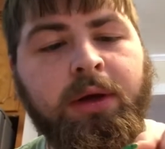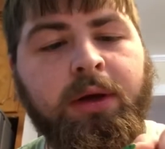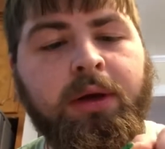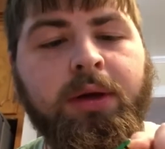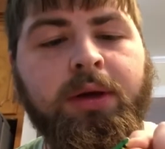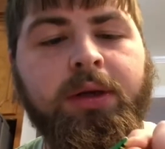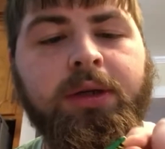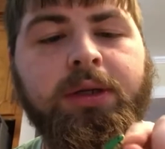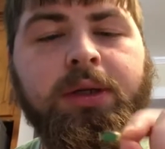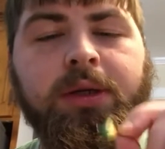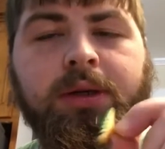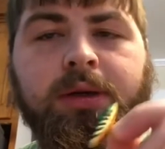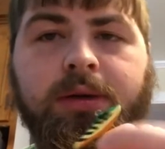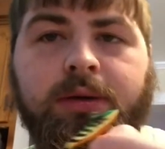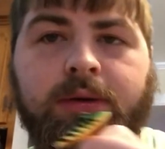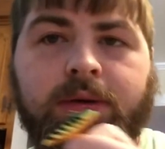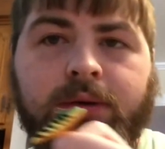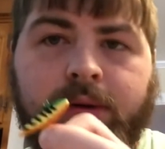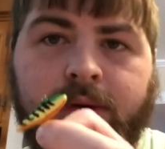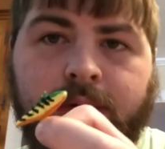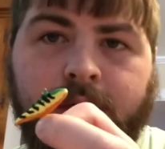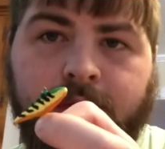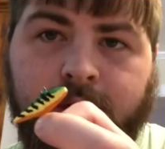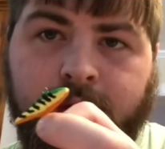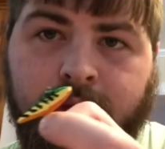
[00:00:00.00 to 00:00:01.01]
So,
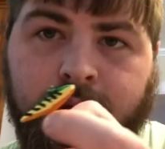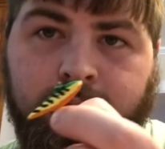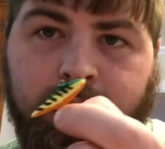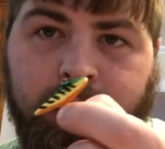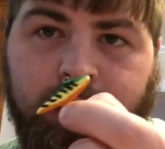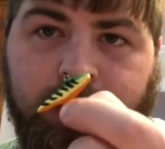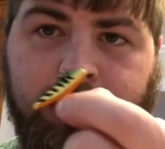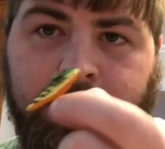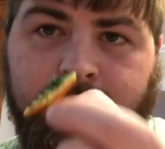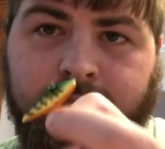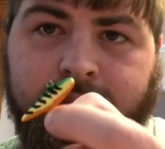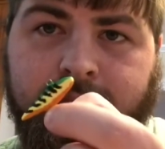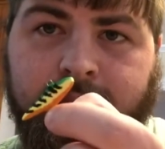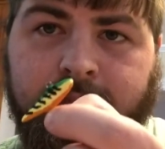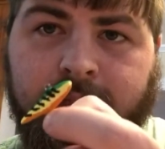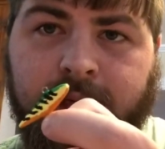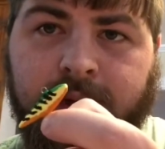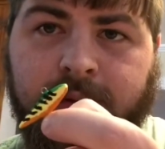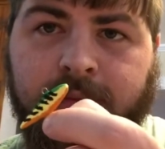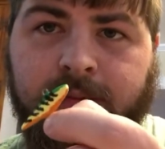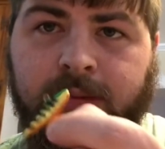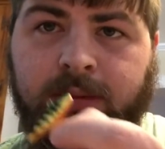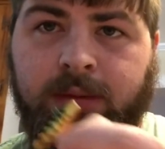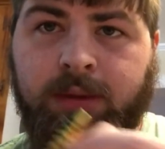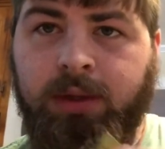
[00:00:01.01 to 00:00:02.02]
next step
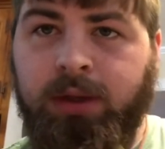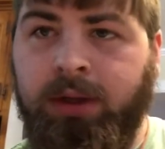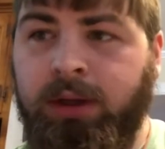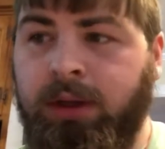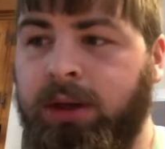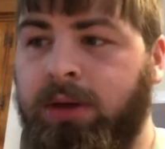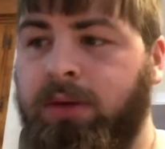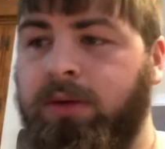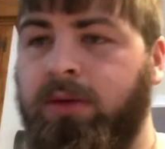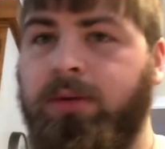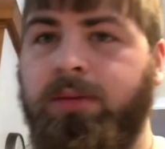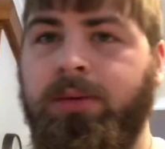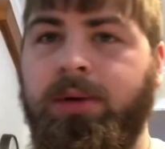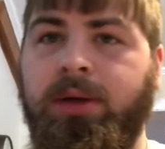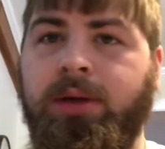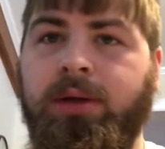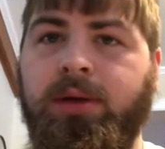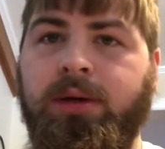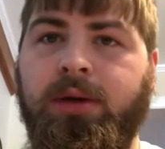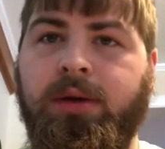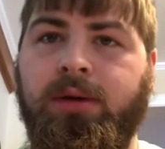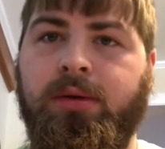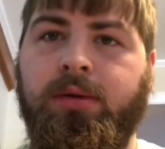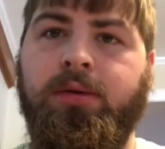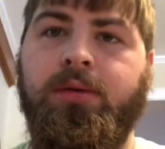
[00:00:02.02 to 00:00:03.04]
will be the
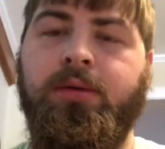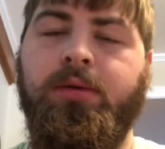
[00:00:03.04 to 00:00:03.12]
gill.